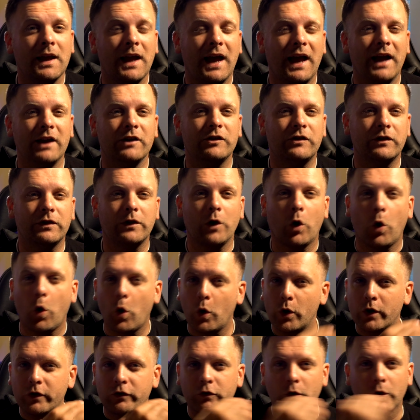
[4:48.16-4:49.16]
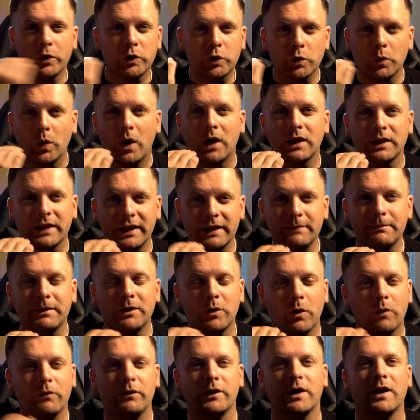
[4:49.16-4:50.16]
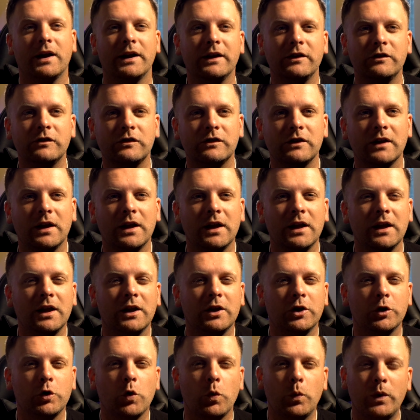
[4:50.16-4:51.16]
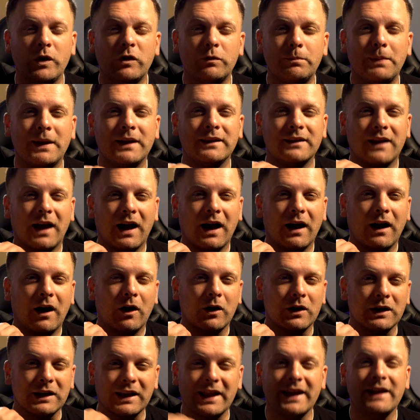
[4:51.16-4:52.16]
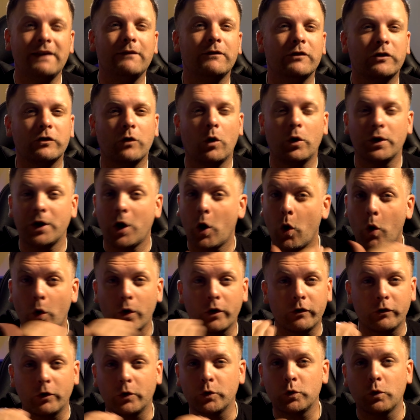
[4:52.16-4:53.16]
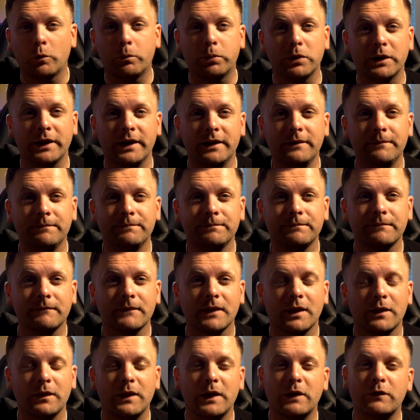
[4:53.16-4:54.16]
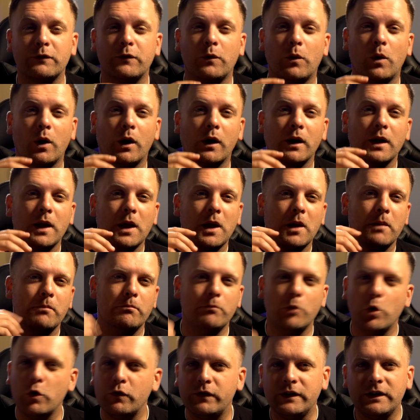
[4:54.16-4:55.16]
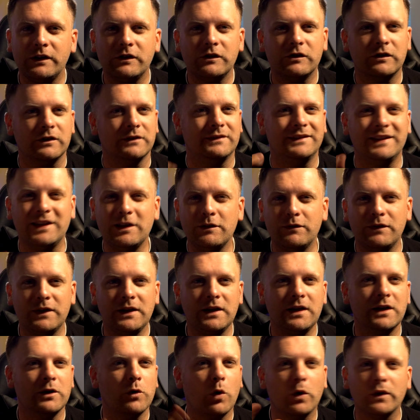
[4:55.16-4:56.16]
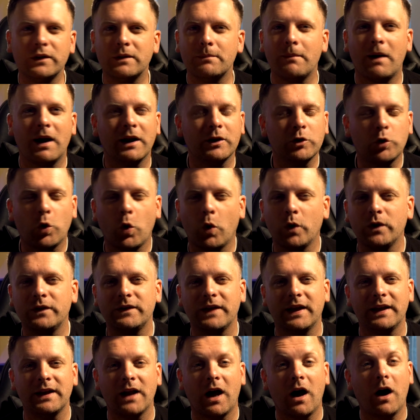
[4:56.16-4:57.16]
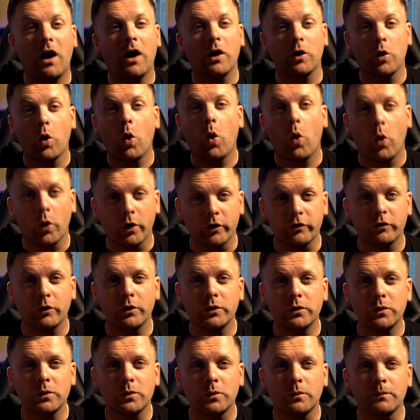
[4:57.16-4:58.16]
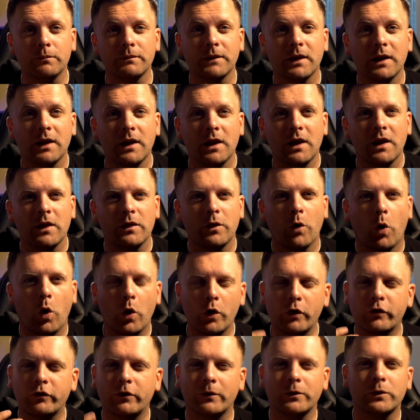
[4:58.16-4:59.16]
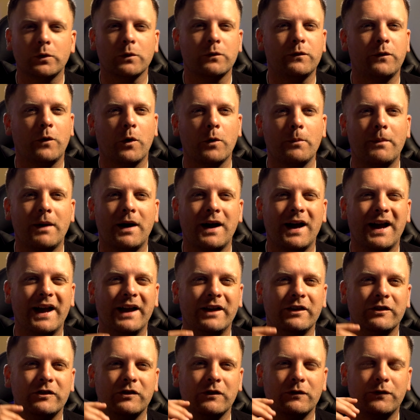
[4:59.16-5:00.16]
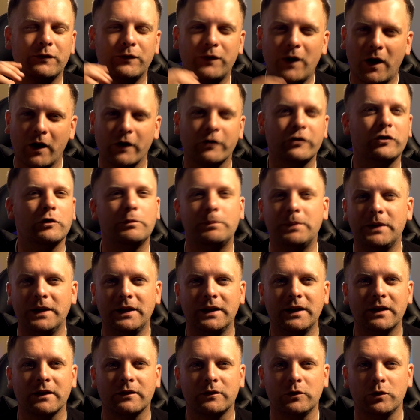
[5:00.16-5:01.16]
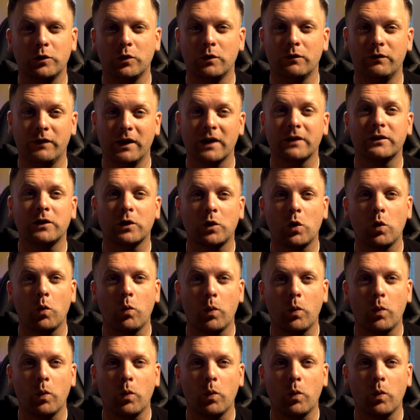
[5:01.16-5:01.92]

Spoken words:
is the horizontal alignment of our eyes. You know, we spend our lives on a horizontal plane, therefore movies and TV and on-demand content are horizontal. The horizontal format is far superior to vertical